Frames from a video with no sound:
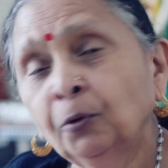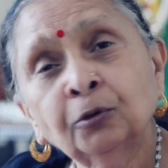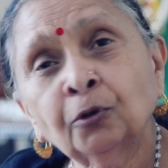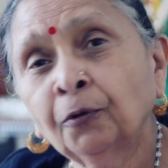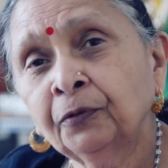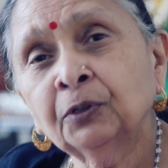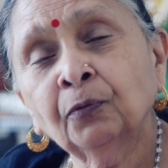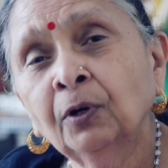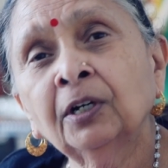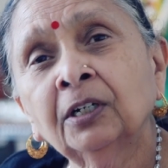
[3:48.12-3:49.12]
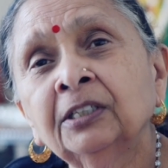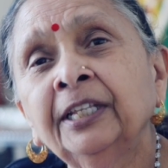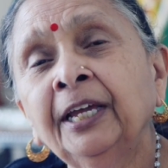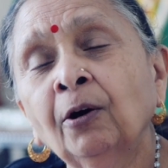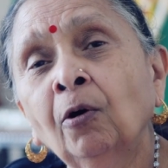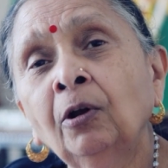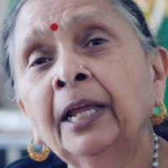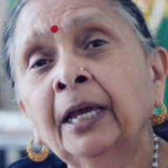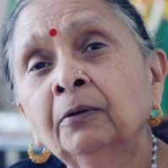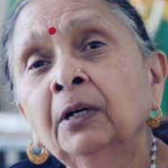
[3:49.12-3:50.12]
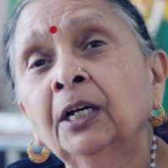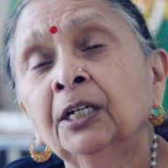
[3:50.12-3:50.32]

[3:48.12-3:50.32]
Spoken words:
Post office workers, they all have